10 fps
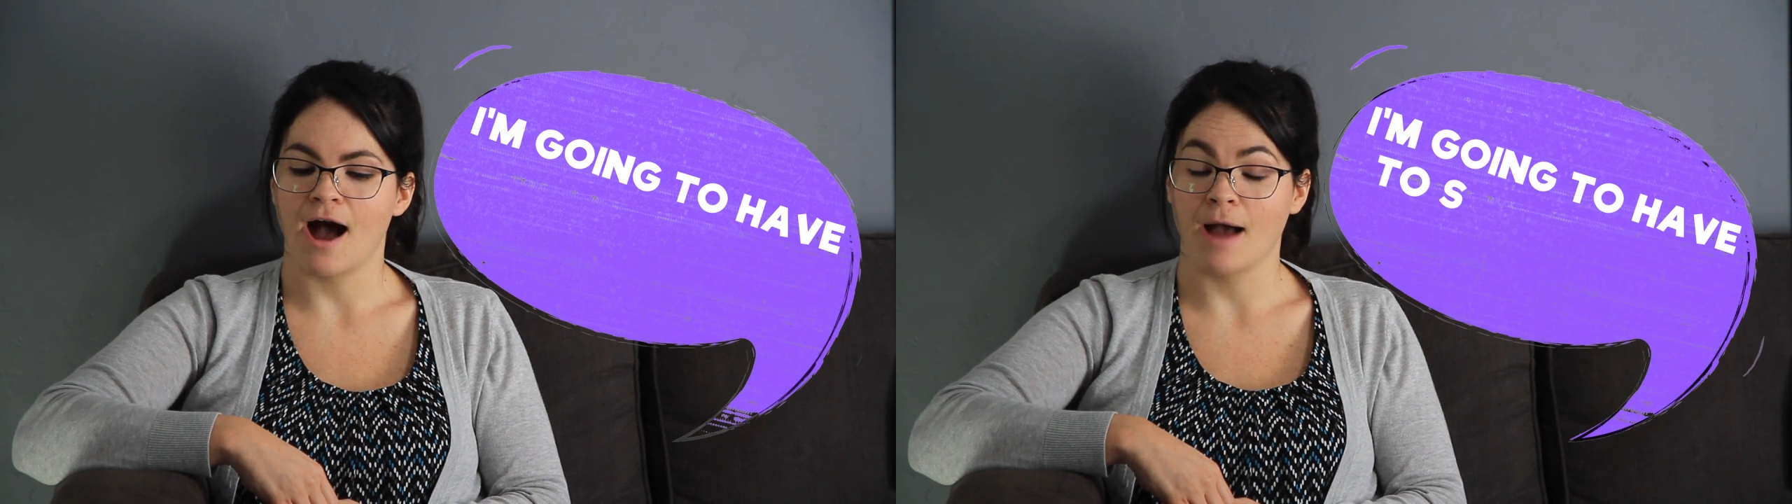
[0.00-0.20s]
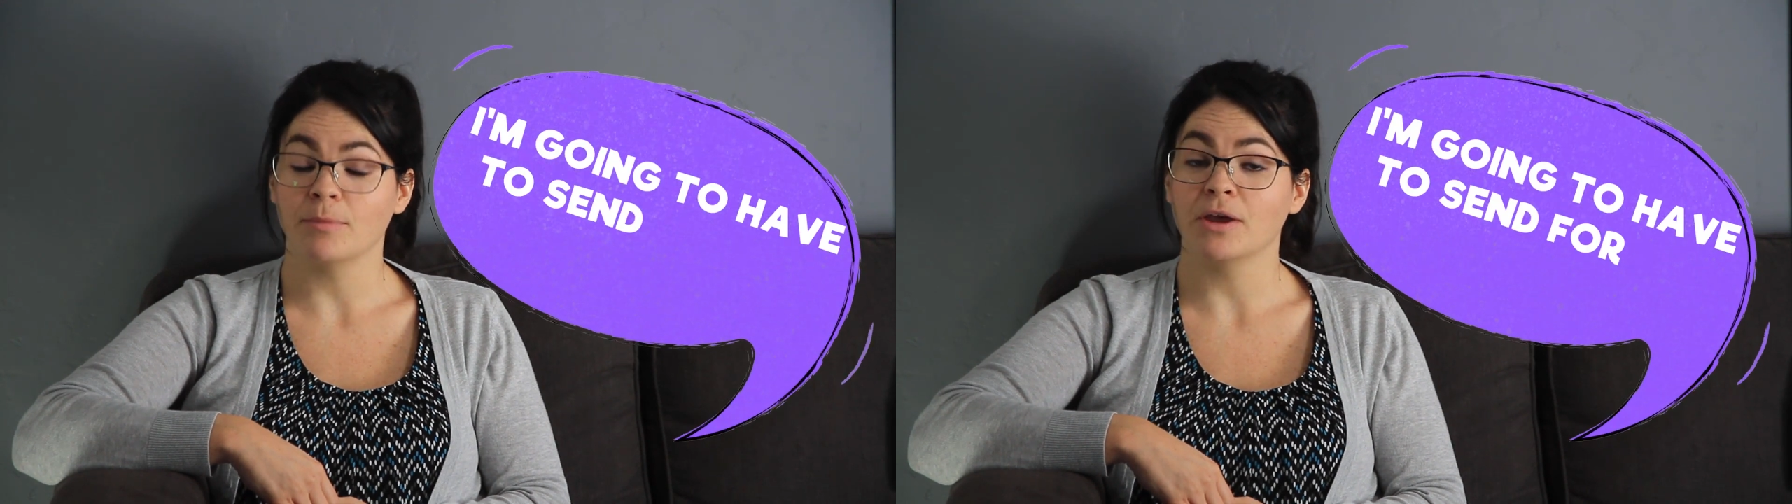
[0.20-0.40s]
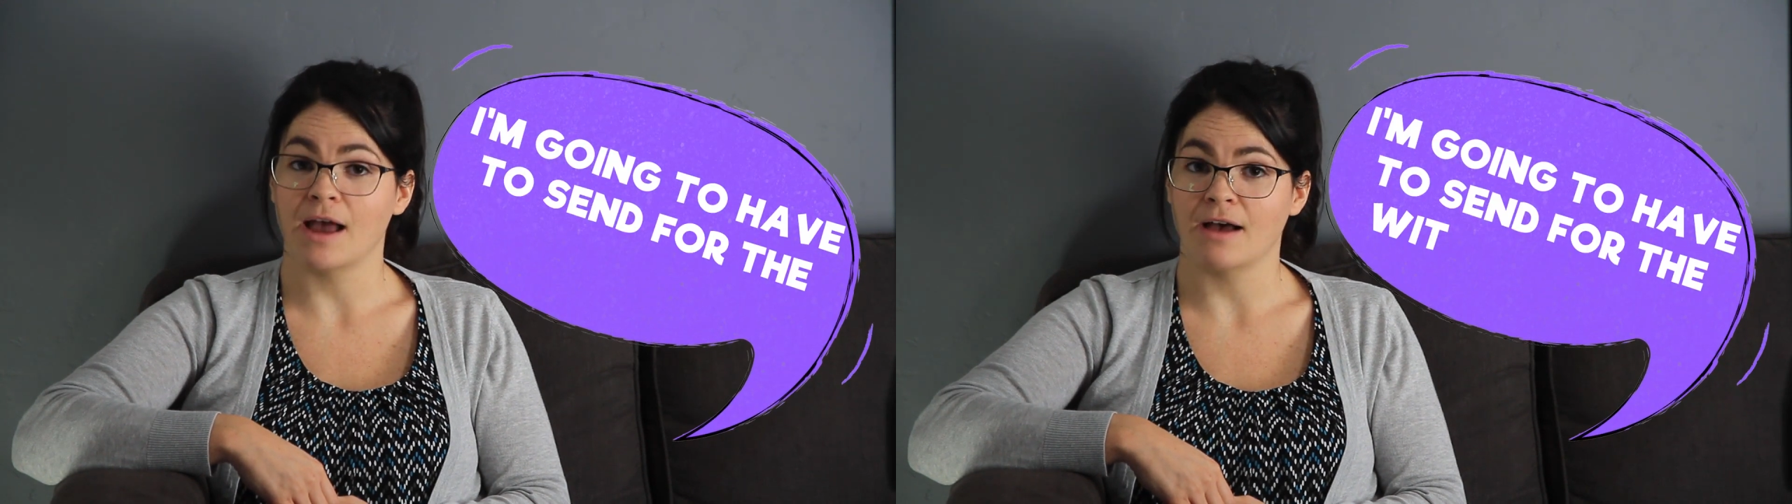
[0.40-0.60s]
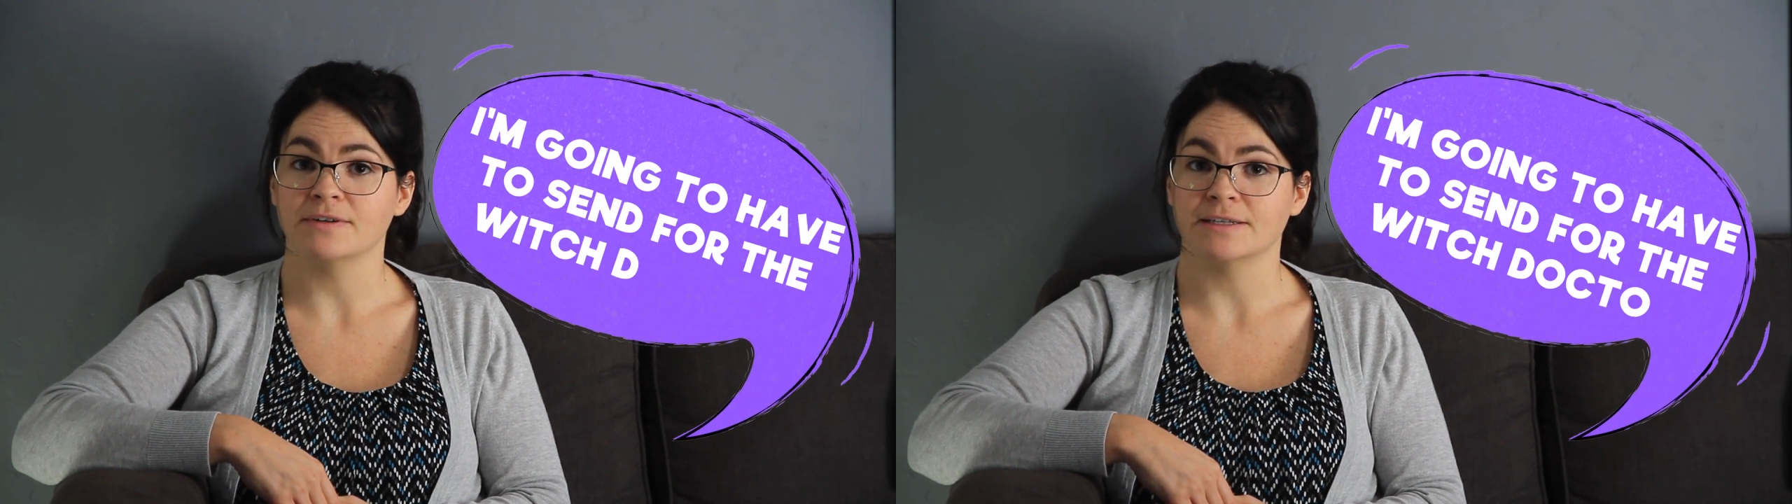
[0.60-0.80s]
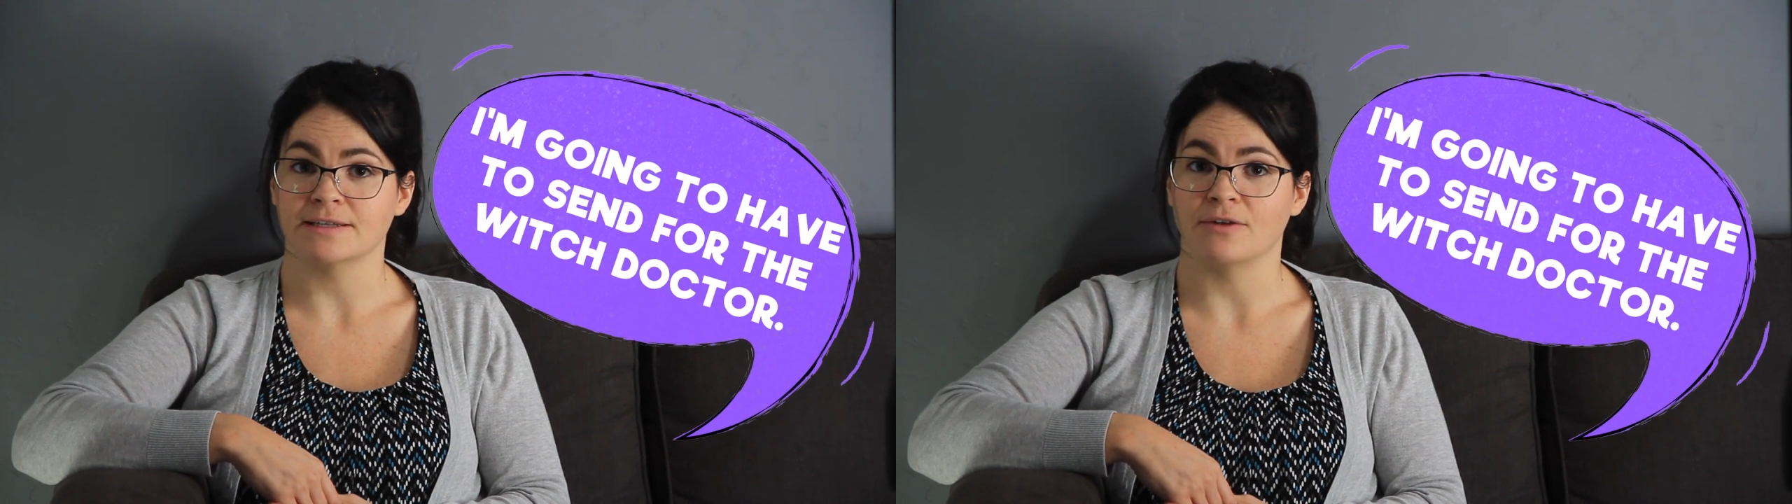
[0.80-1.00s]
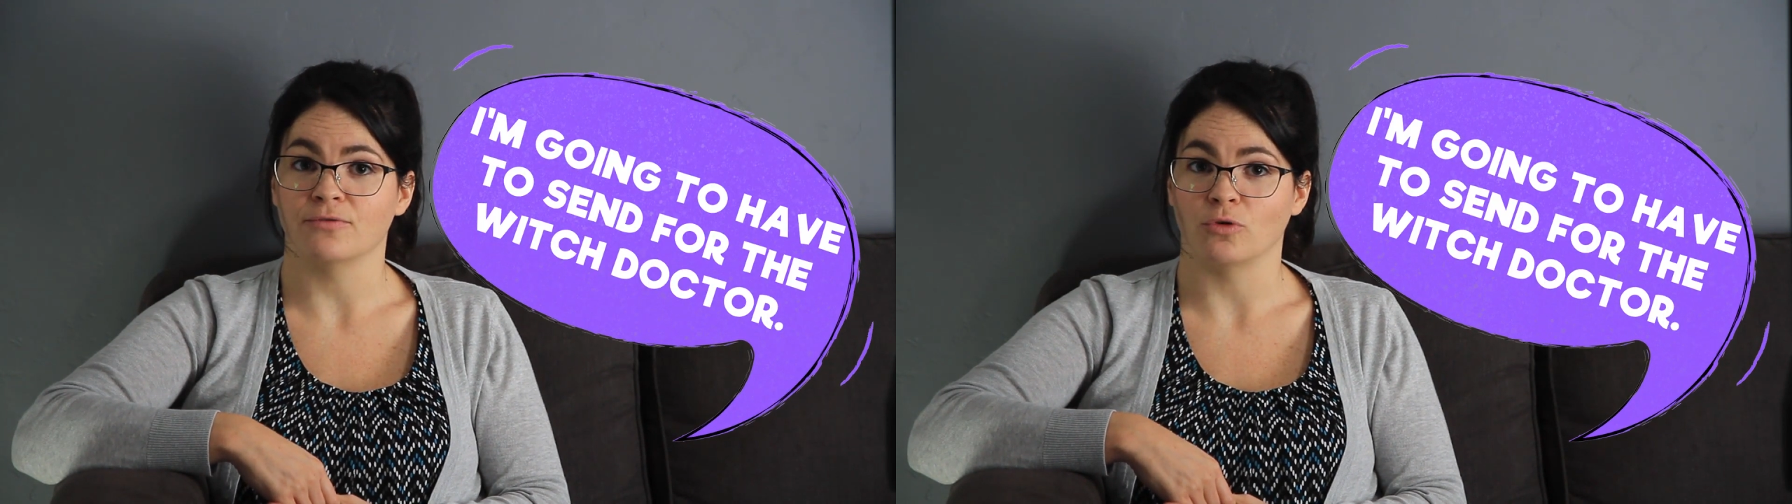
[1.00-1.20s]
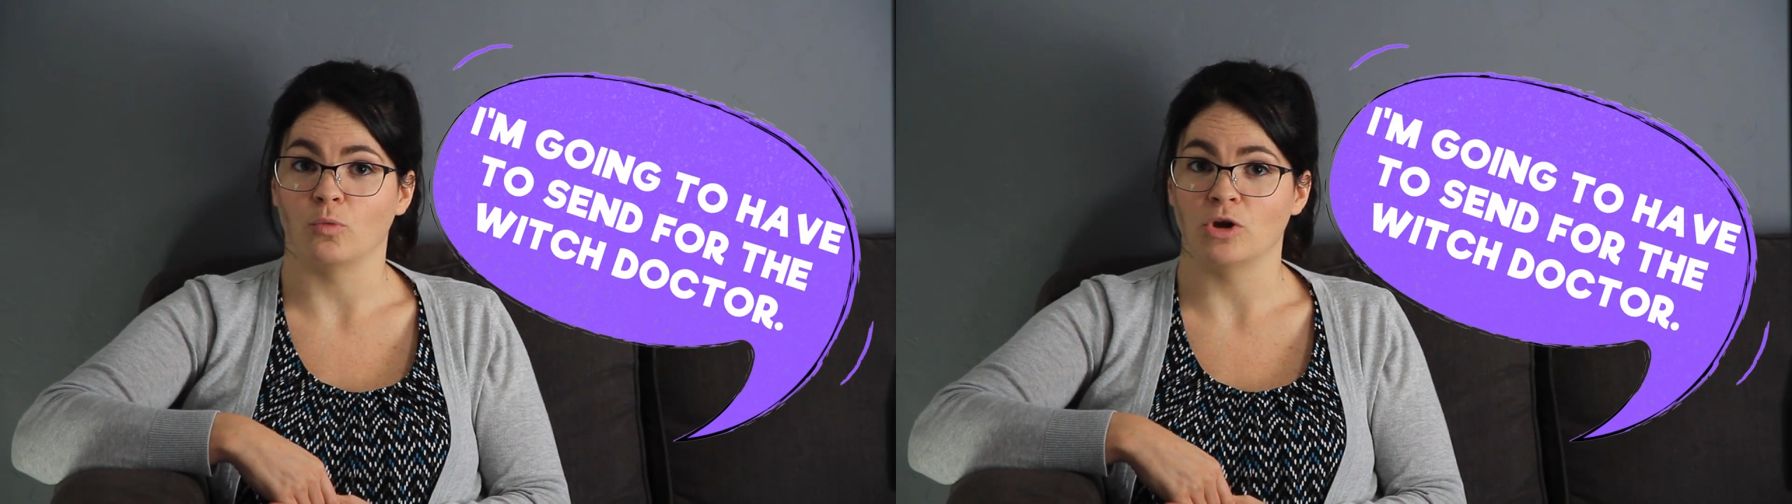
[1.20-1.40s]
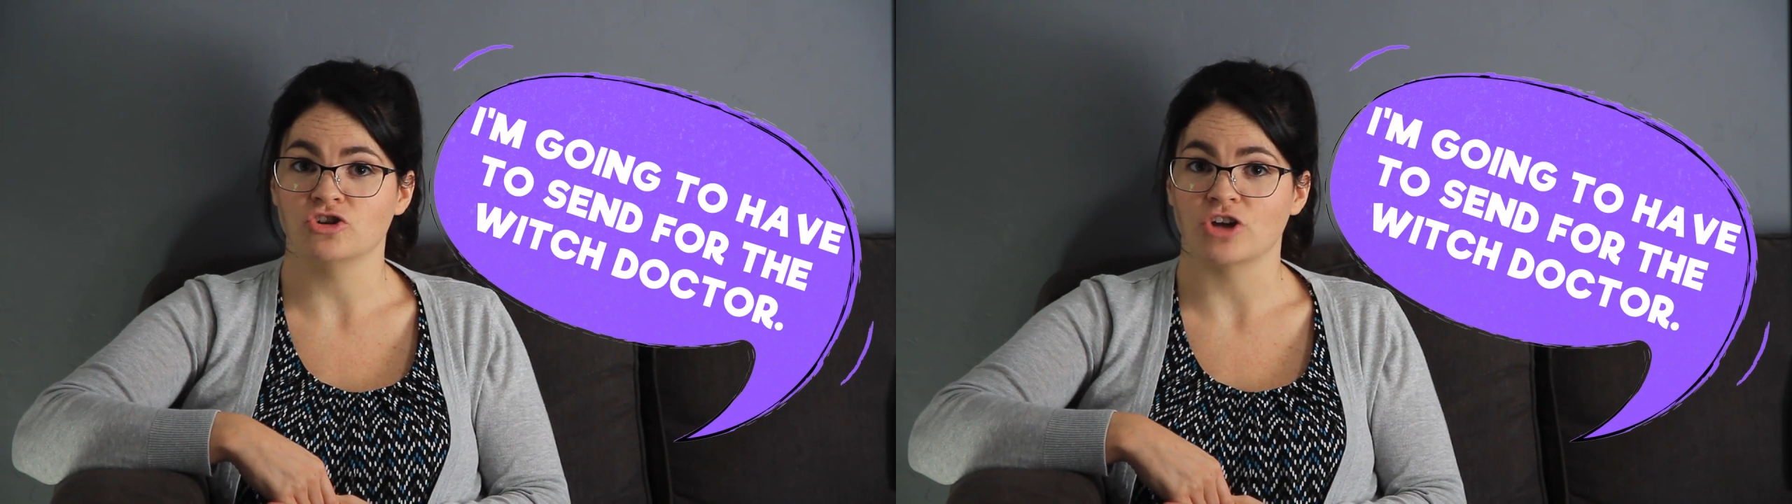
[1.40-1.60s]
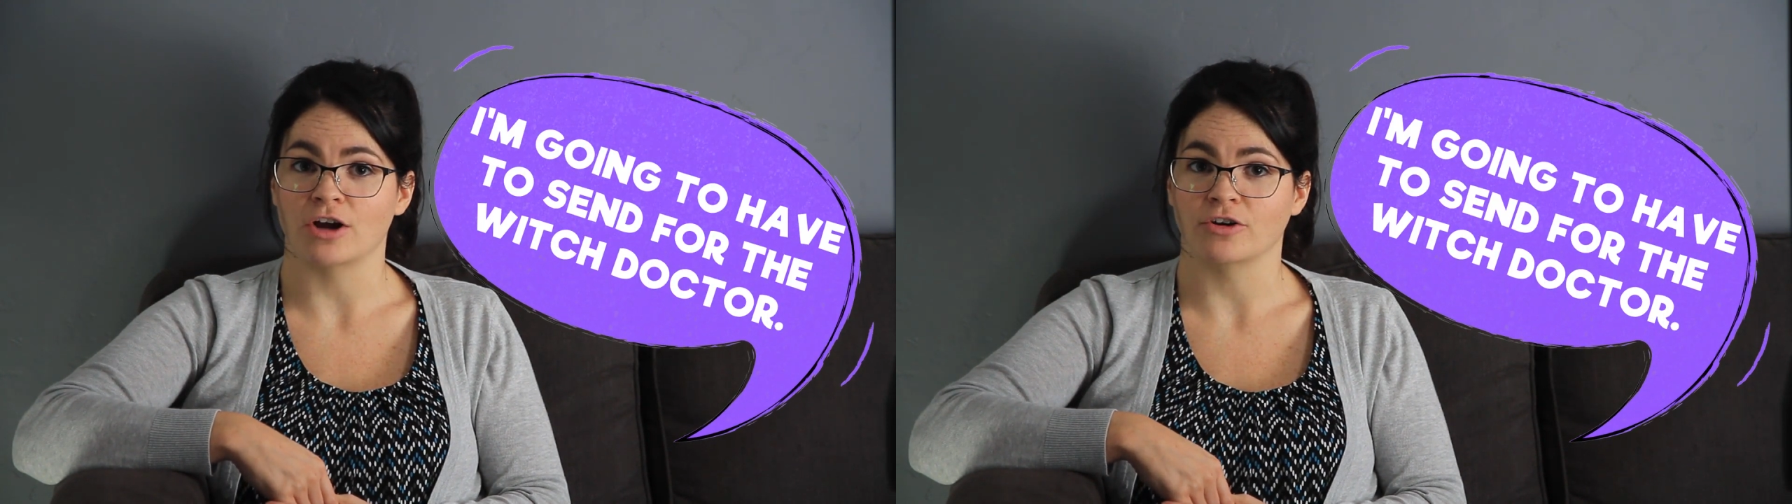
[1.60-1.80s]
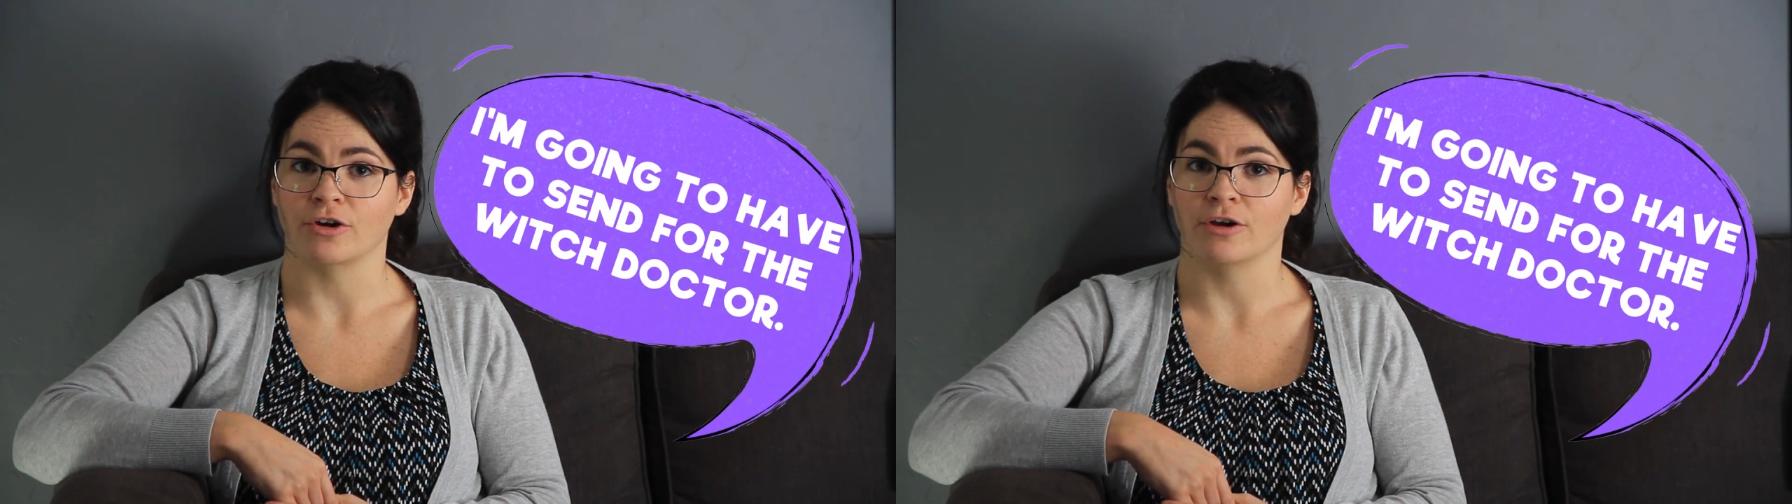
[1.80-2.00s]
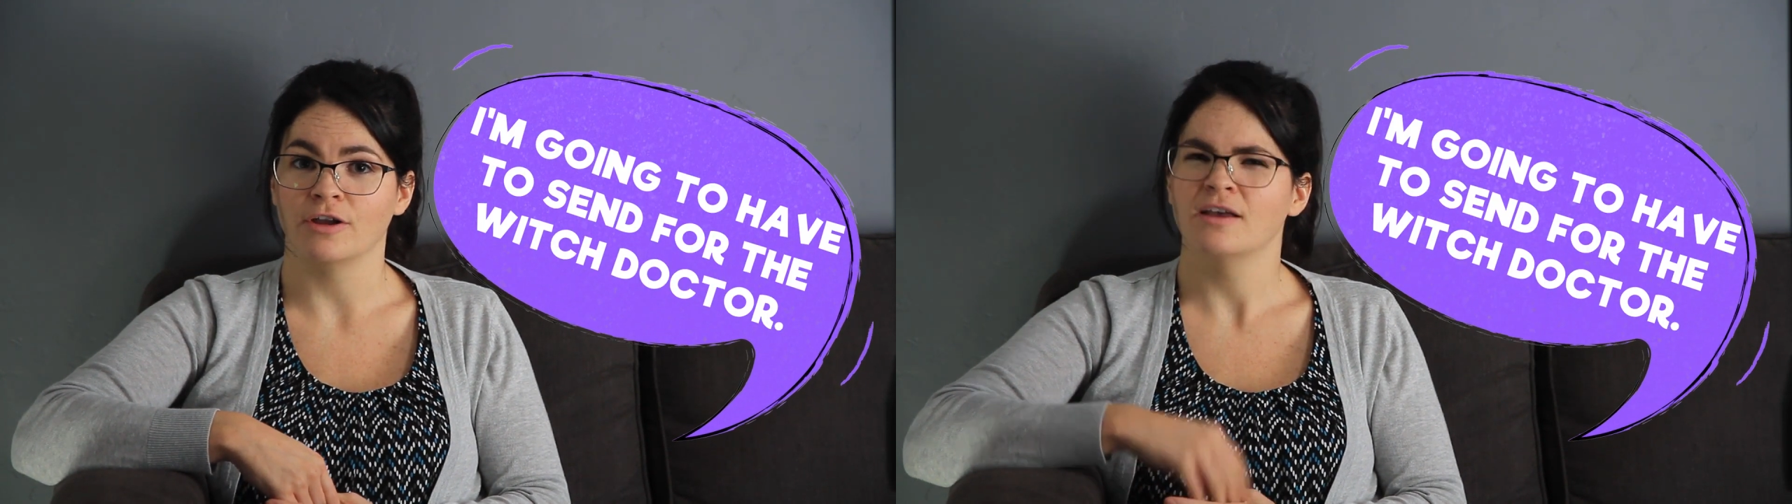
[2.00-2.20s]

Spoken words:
"I'm going to have to send for the witch doctor.